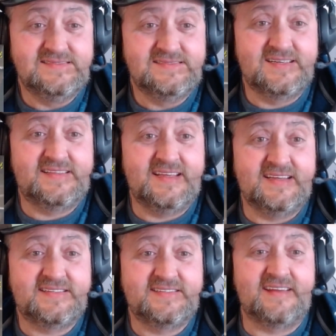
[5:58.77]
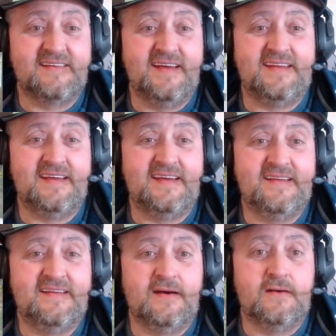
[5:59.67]
Look at this. He's gonna land it.
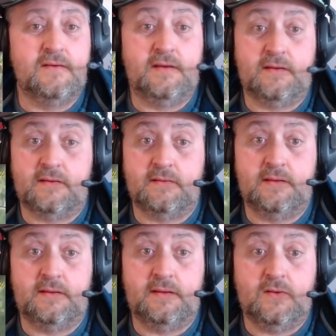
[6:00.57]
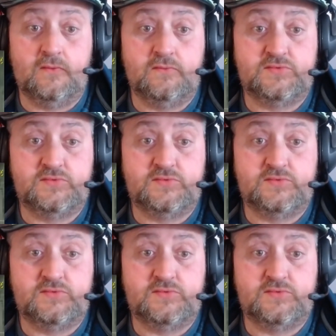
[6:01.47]
No, he ain't gonna land it. Oh